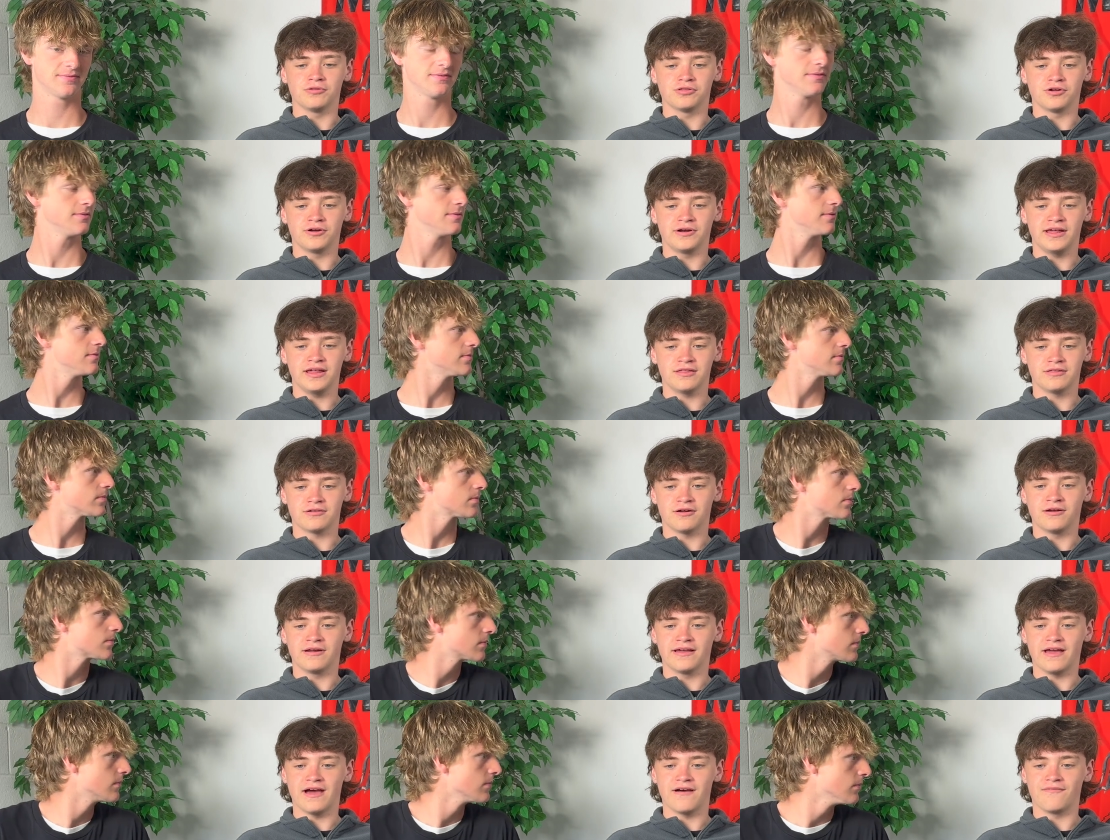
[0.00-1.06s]
Speaker 1: 30th
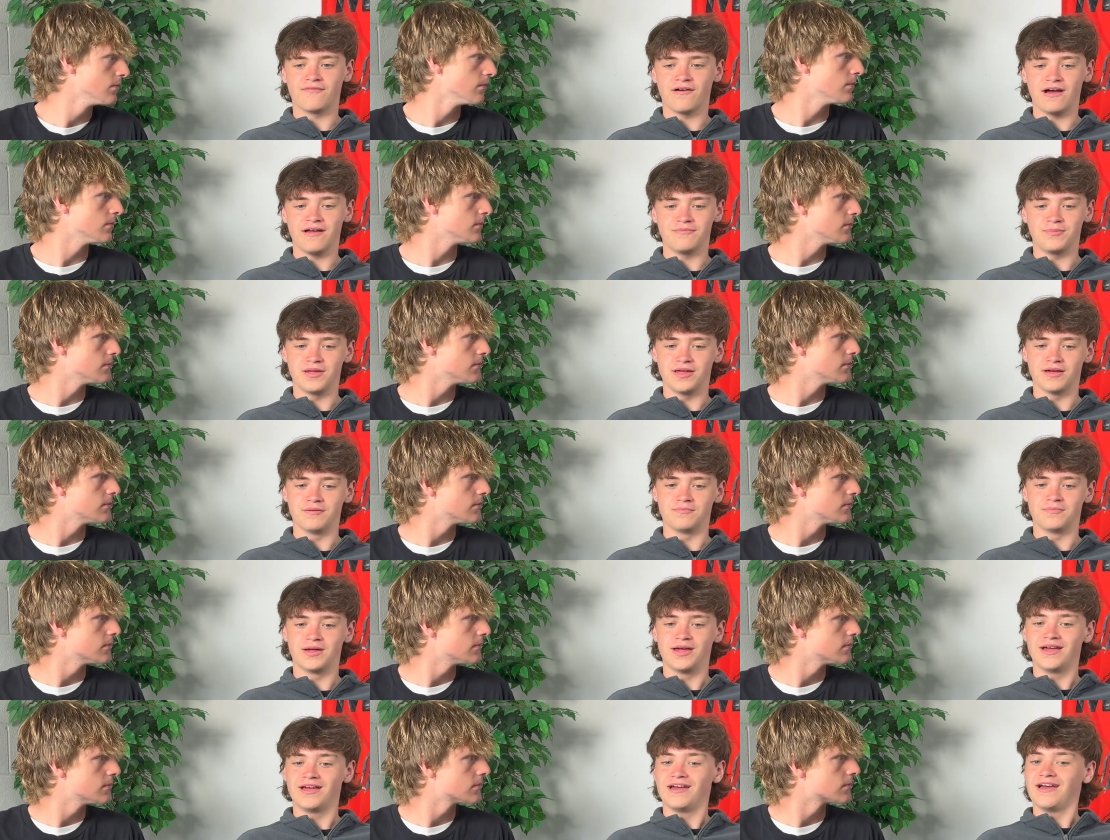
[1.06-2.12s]
starting at 5 p.m.
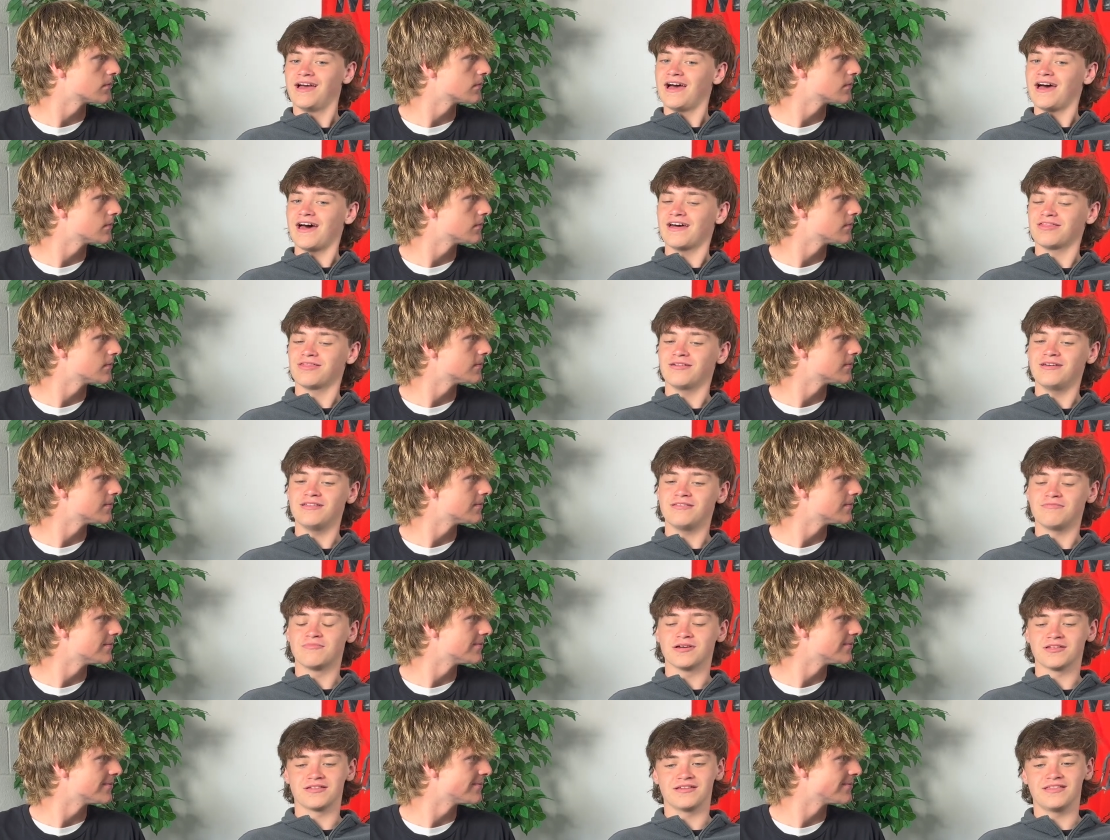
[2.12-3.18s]
Athletes
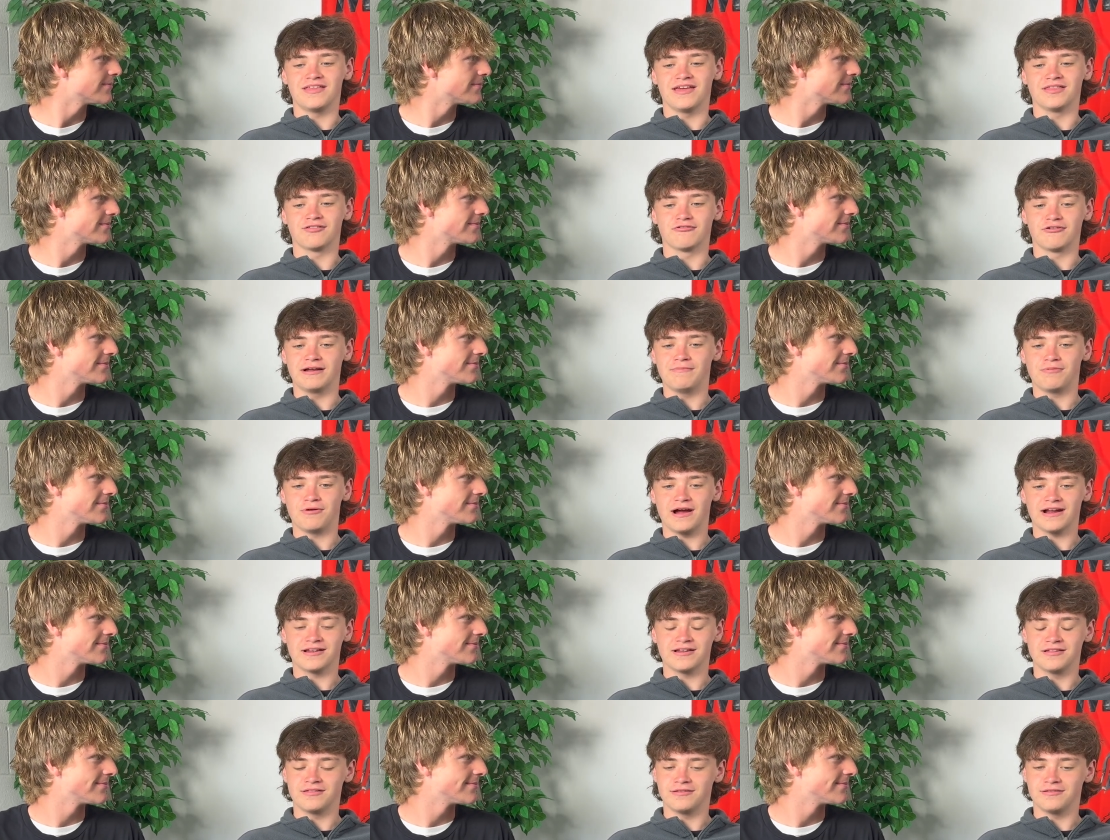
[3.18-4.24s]
must attend three
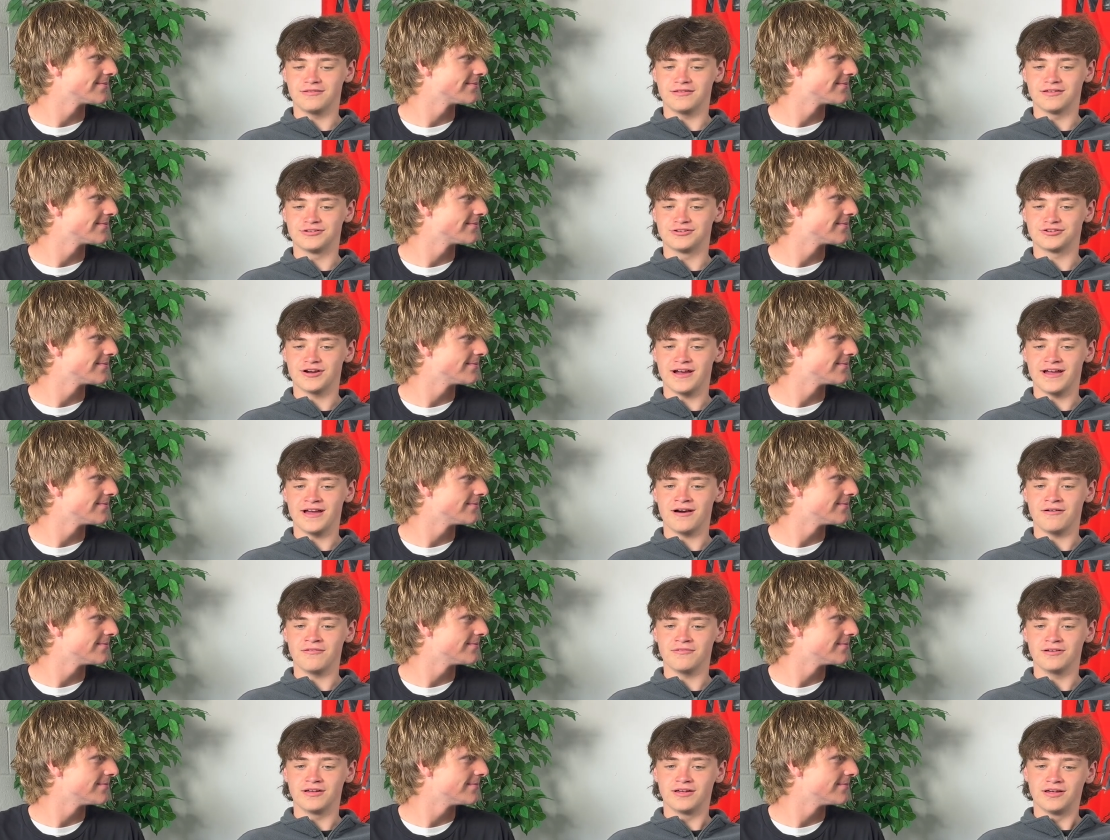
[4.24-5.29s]
practices to try
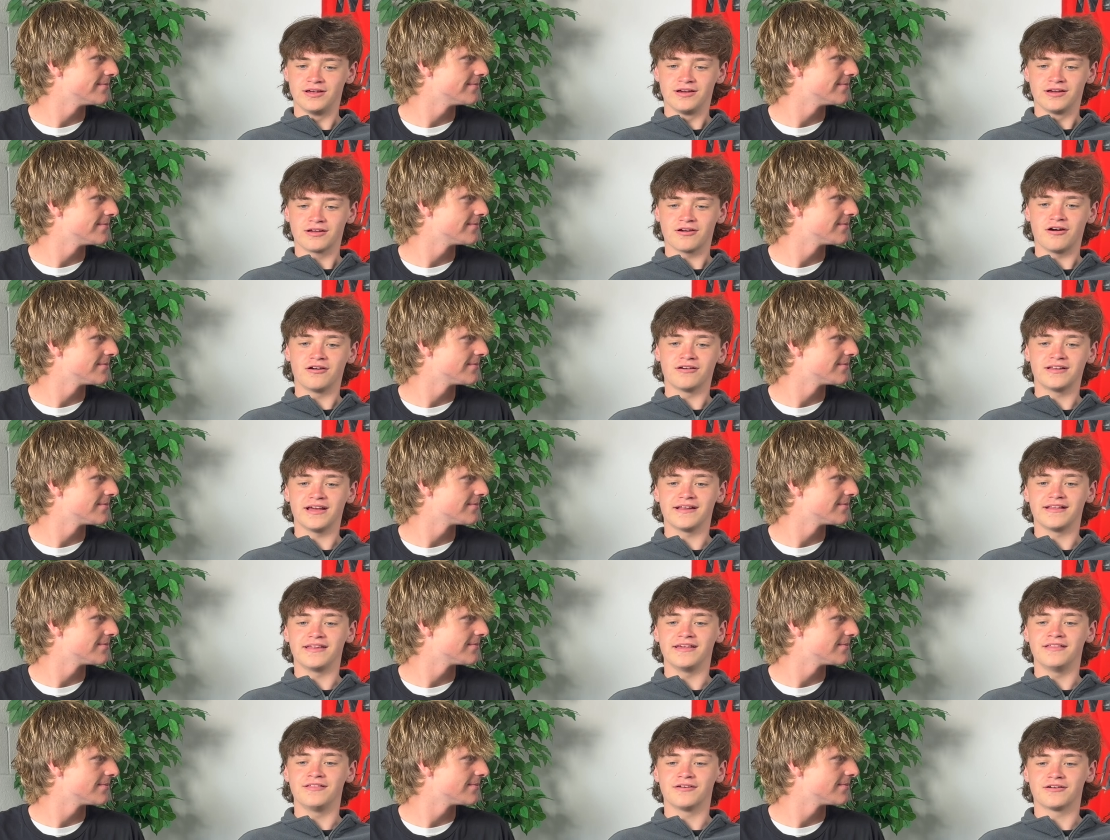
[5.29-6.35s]
out. Contact
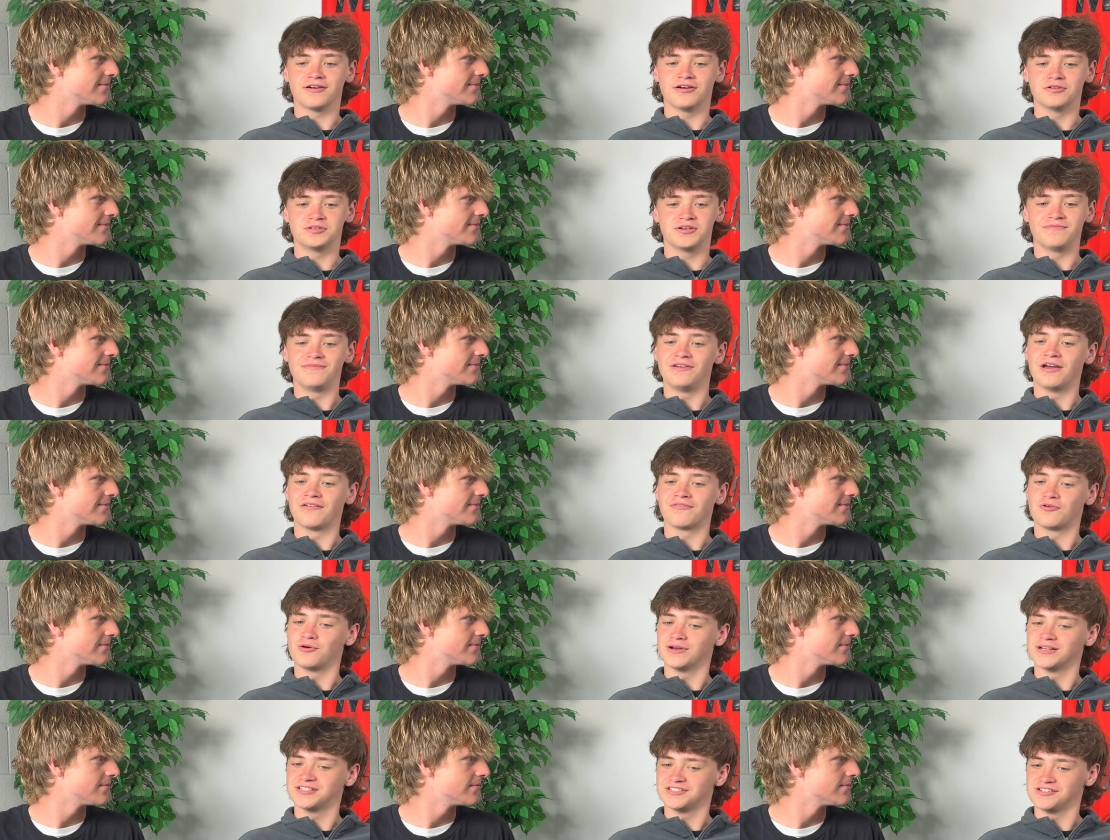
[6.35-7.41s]
either coach if you have
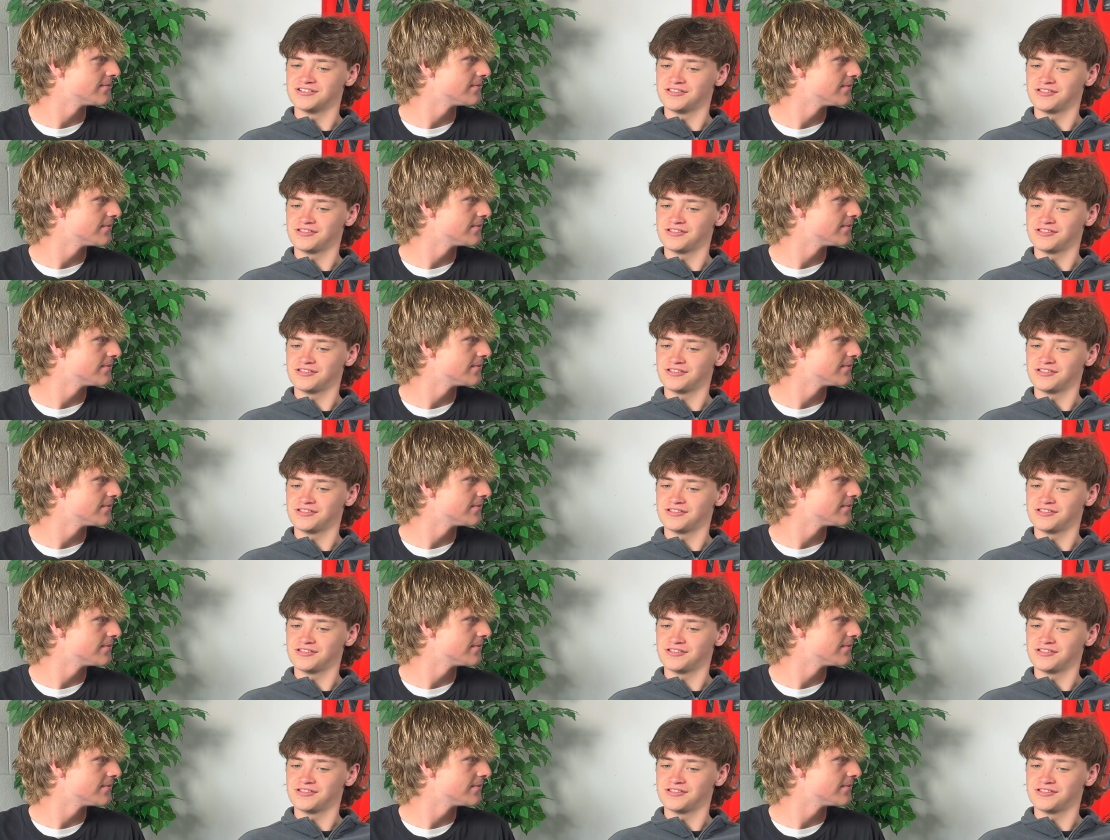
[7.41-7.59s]
questions.